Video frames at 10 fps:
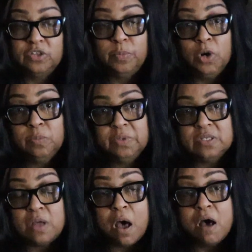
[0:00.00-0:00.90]
The
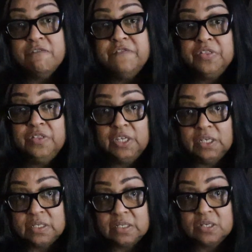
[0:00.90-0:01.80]
purpose of
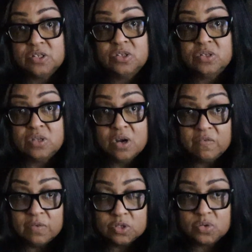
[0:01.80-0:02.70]
this
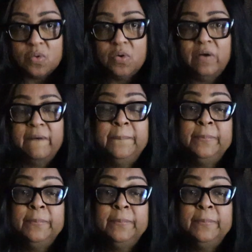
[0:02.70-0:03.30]
servitor